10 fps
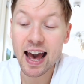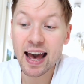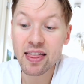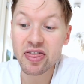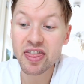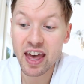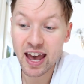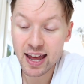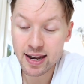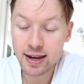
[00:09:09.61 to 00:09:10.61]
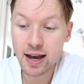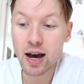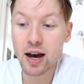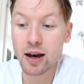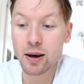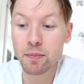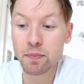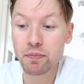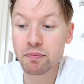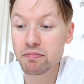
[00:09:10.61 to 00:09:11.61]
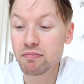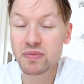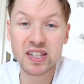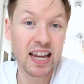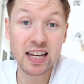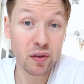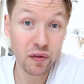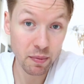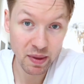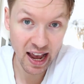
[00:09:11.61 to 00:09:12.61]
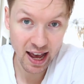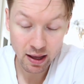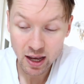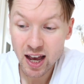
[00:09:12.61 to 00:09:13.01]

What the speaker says: and then take it from there.